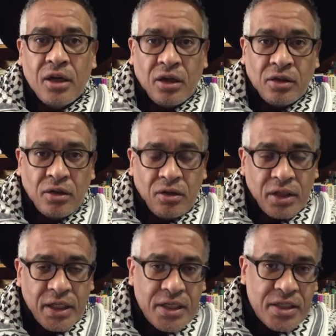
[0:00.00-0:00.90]
are no
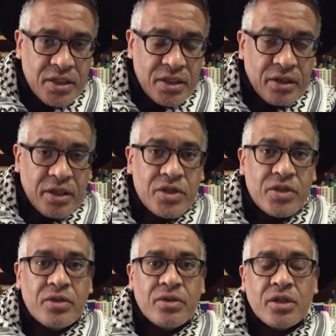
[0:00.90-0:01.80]
longer necessarily
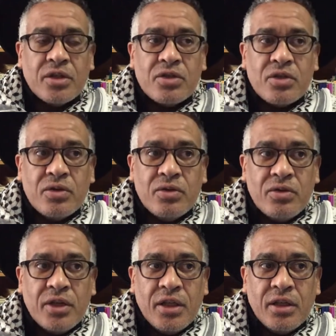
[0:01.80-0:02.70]
suited to
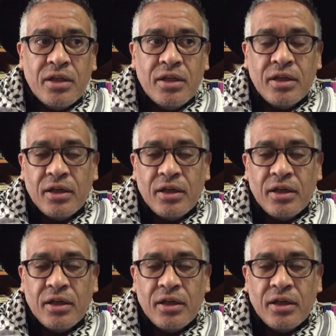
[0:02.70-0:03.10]
the